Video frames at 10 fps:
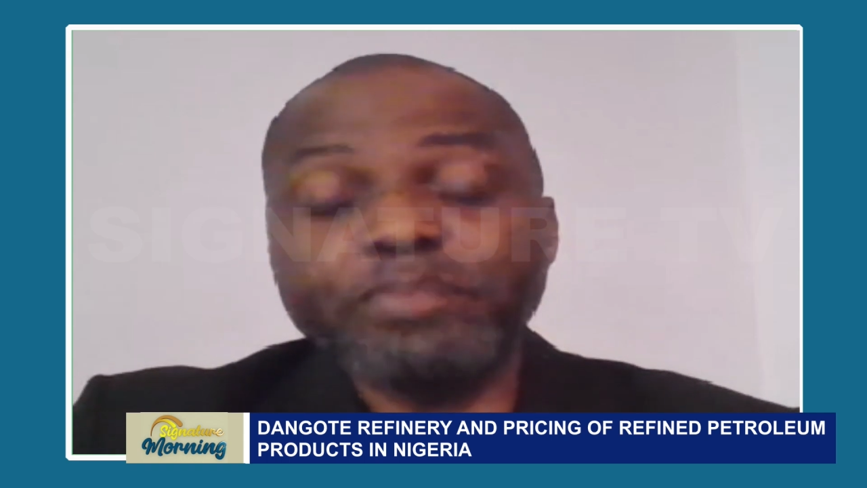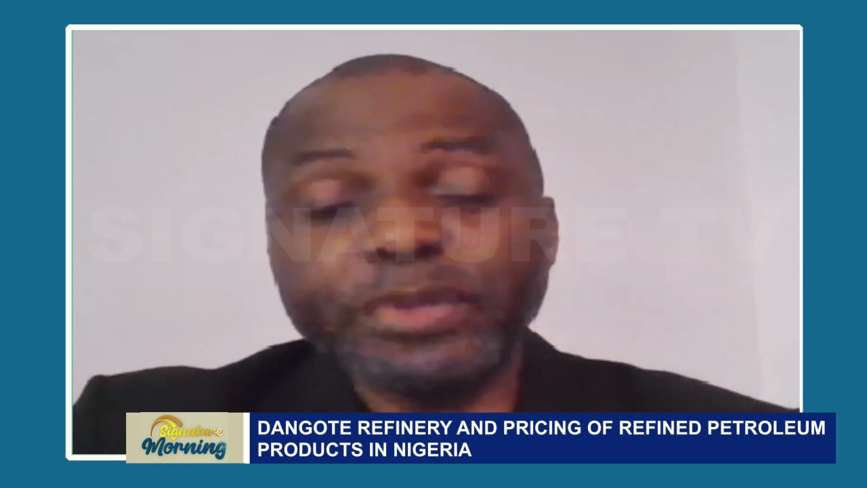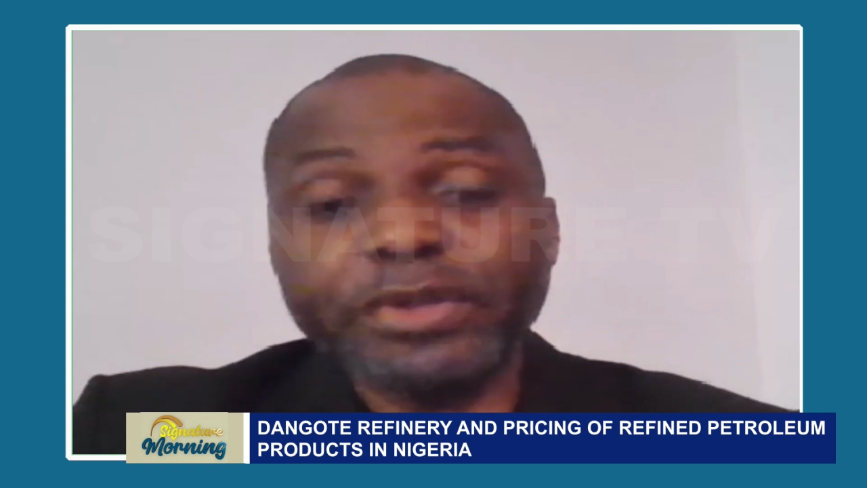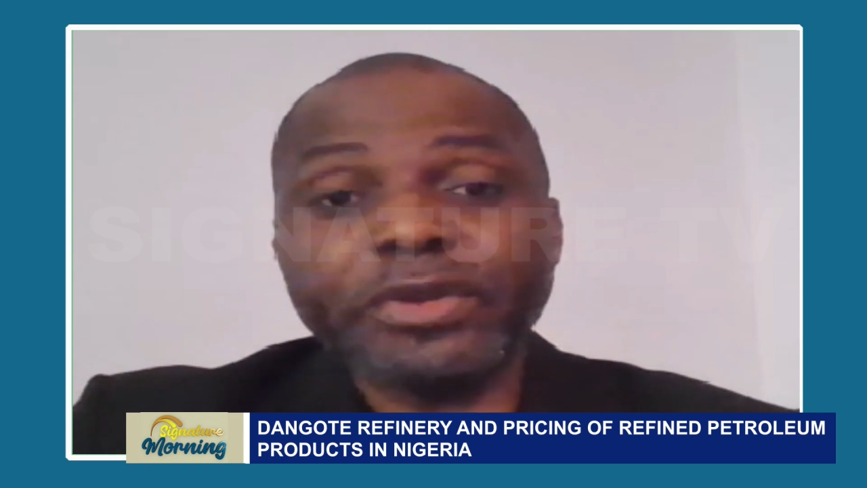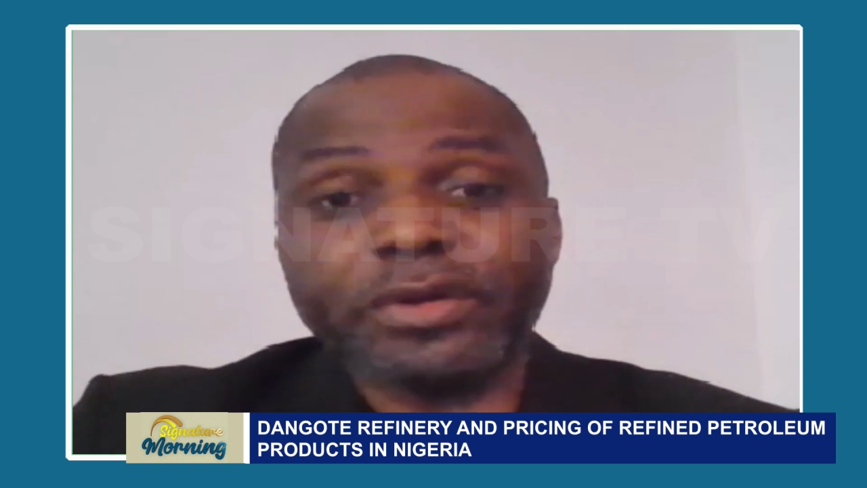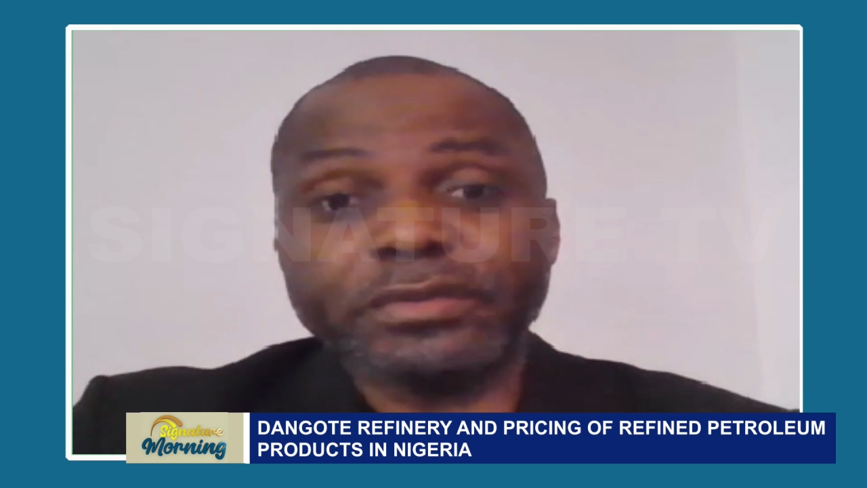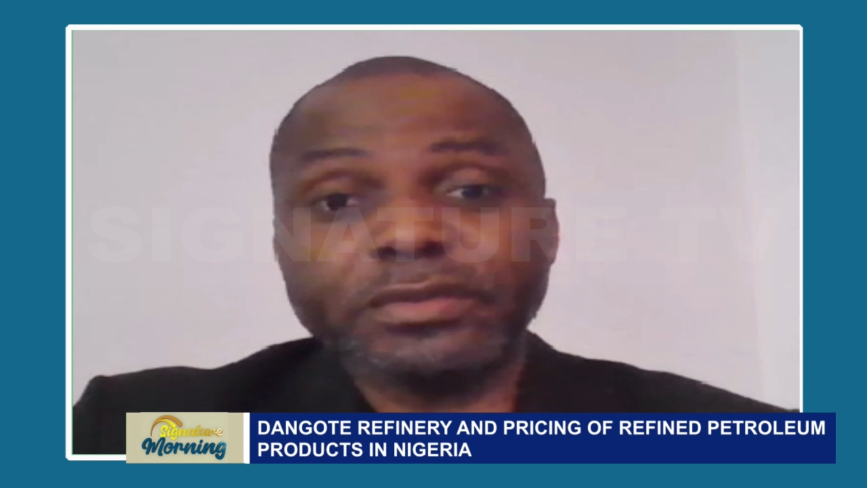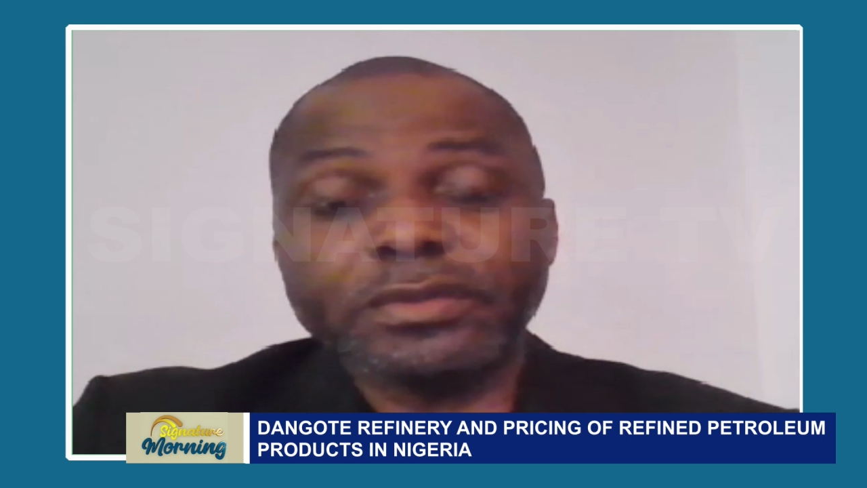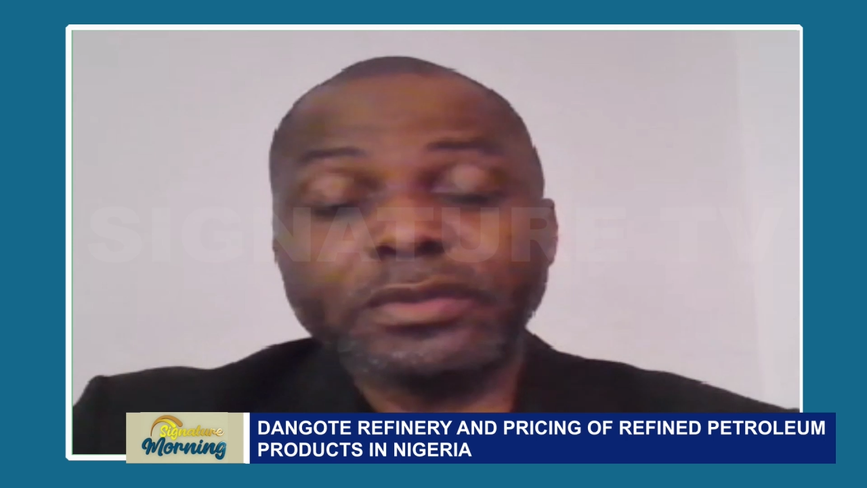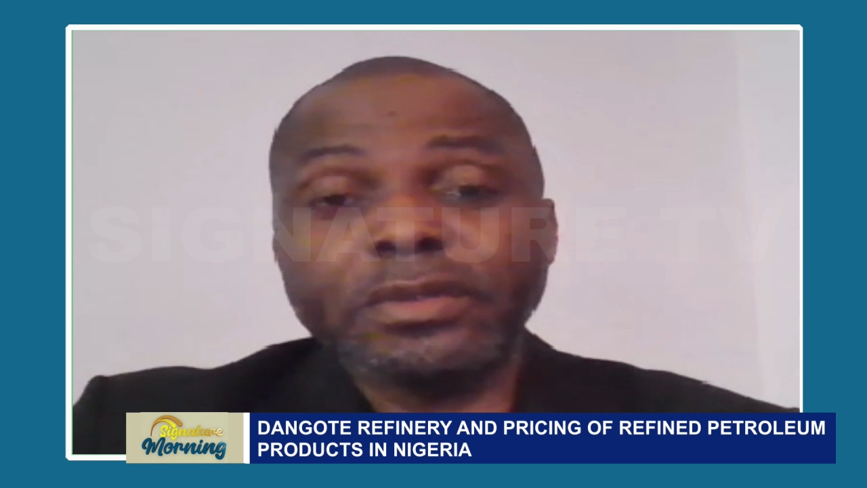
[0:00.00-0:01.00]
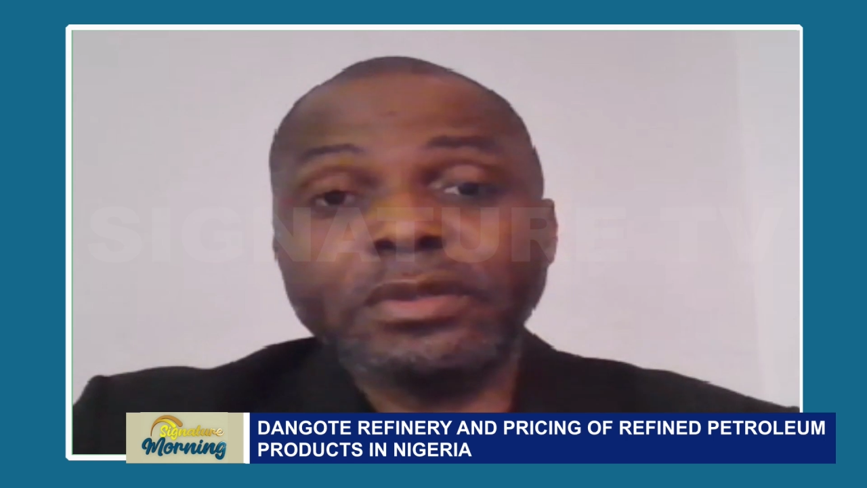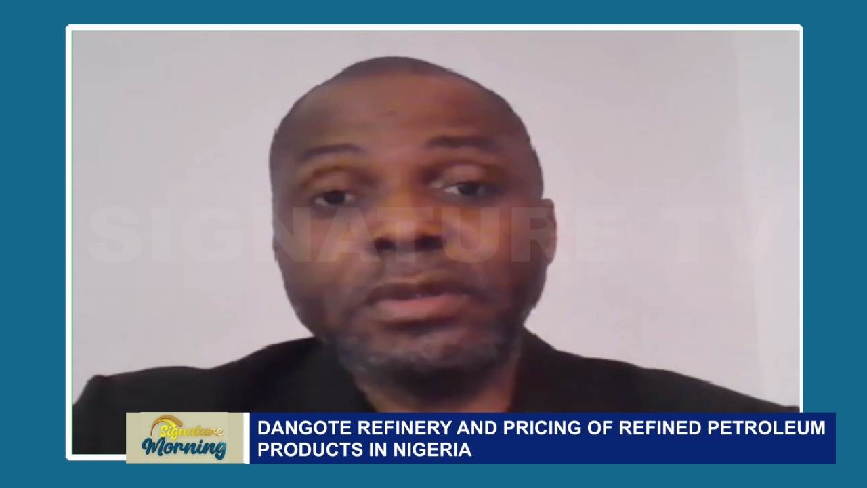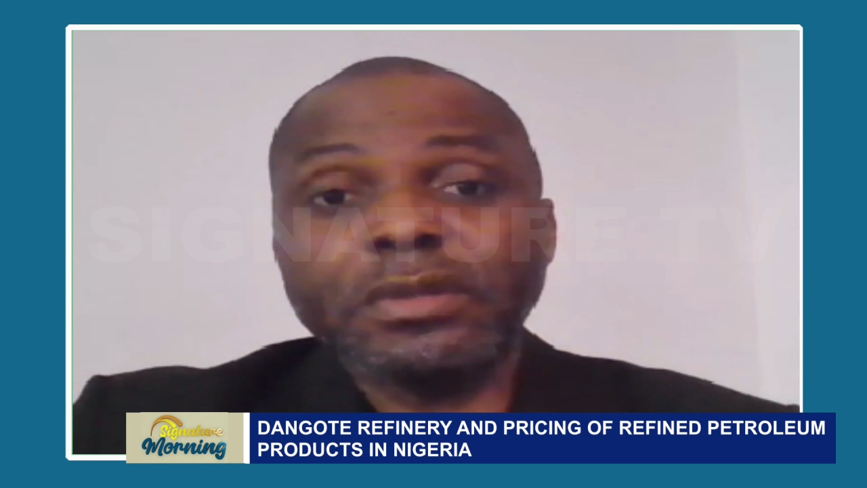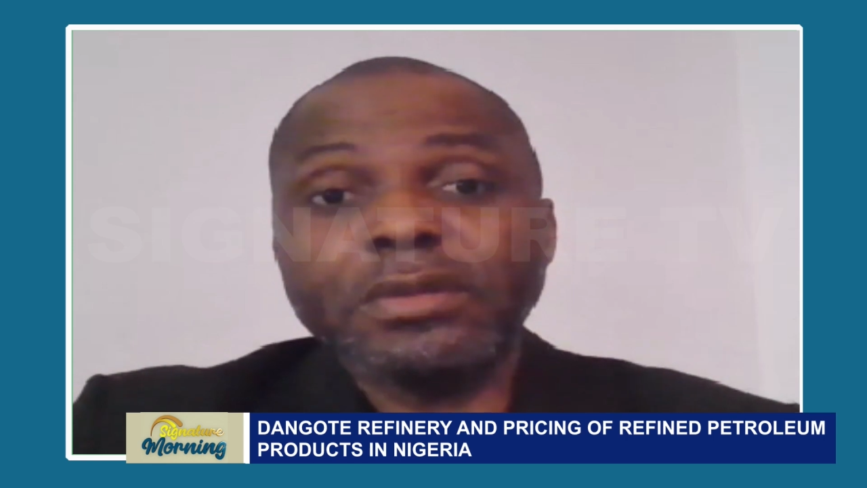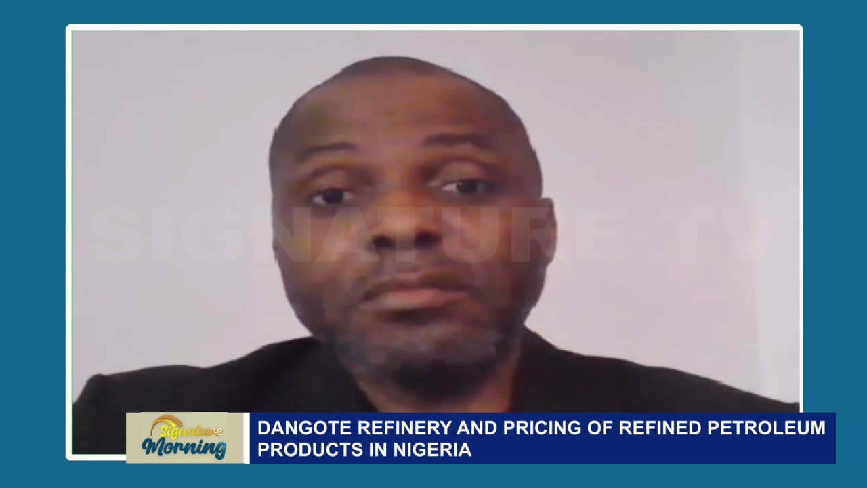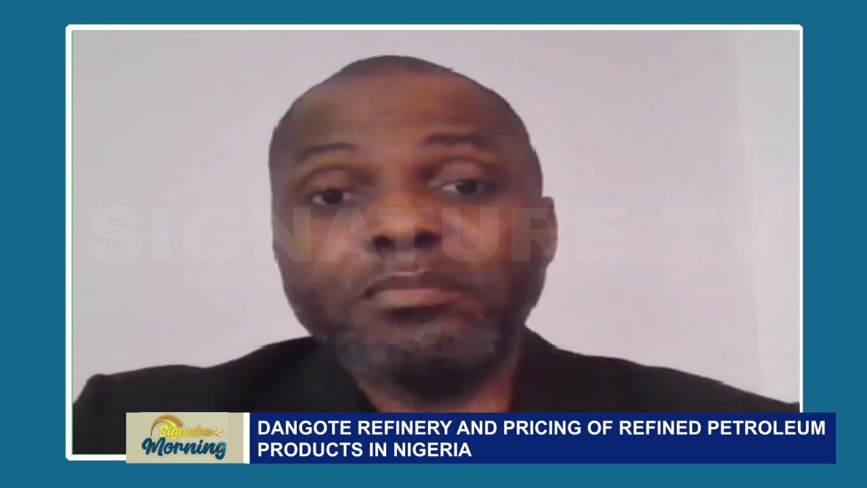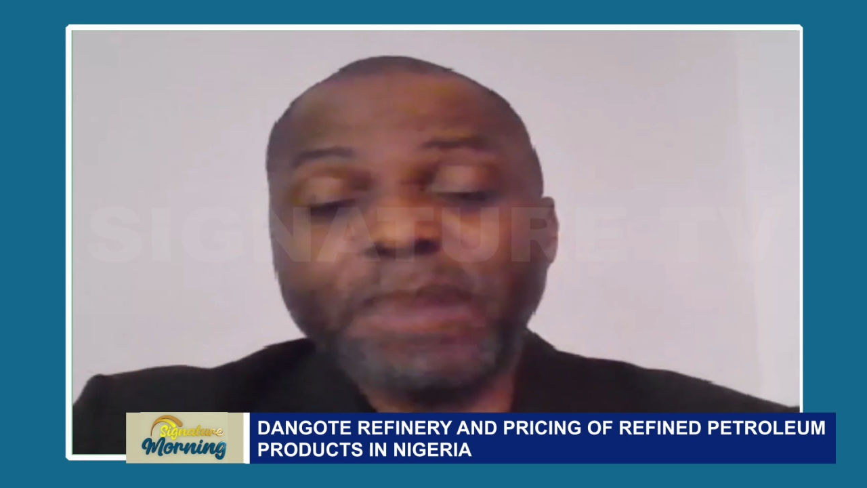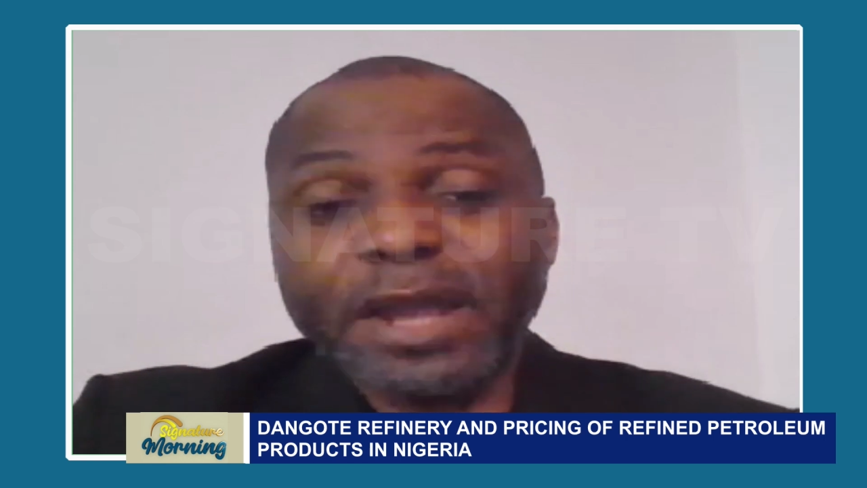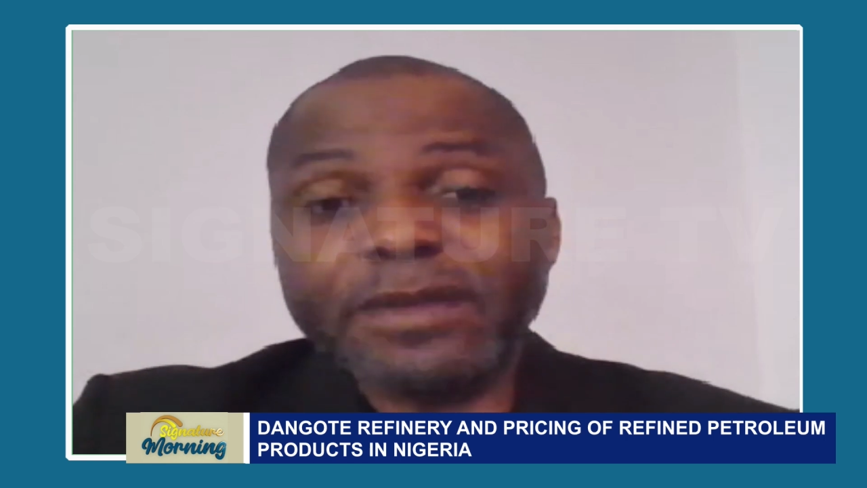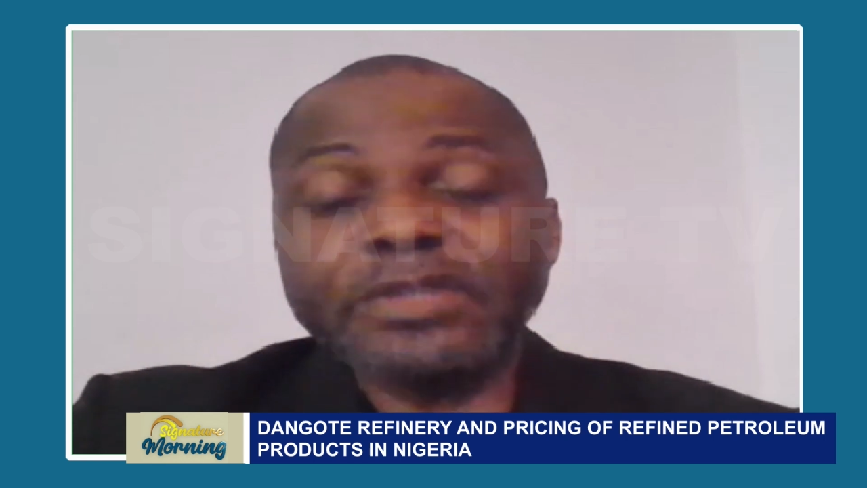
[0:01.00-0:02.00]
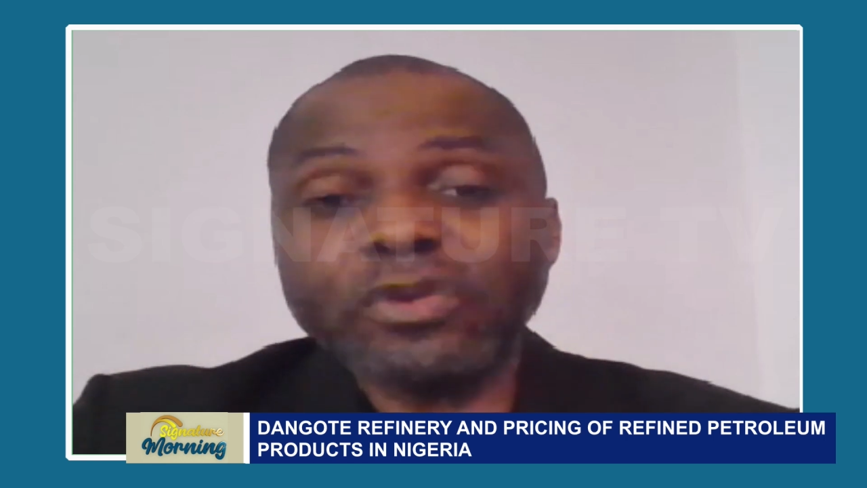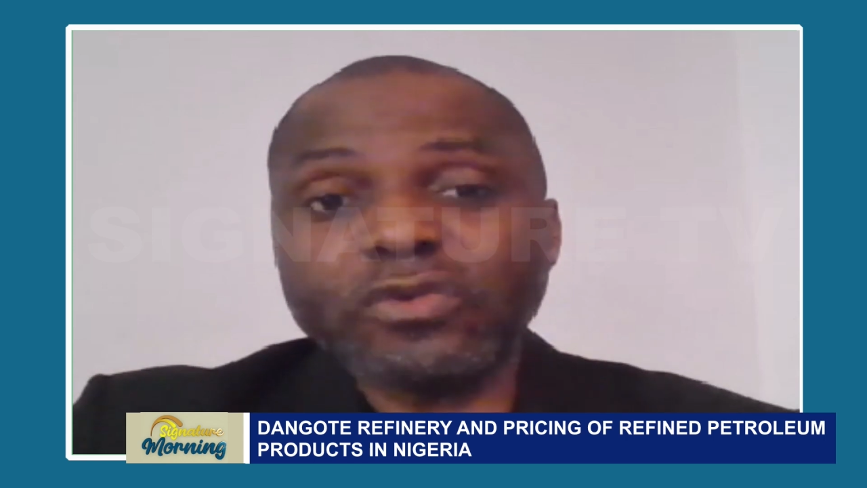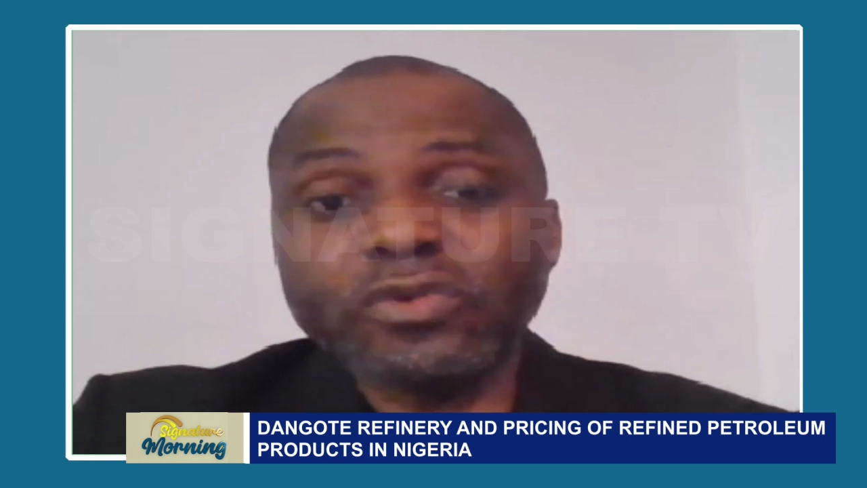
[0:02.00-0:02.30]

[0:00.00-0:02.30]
billion barrels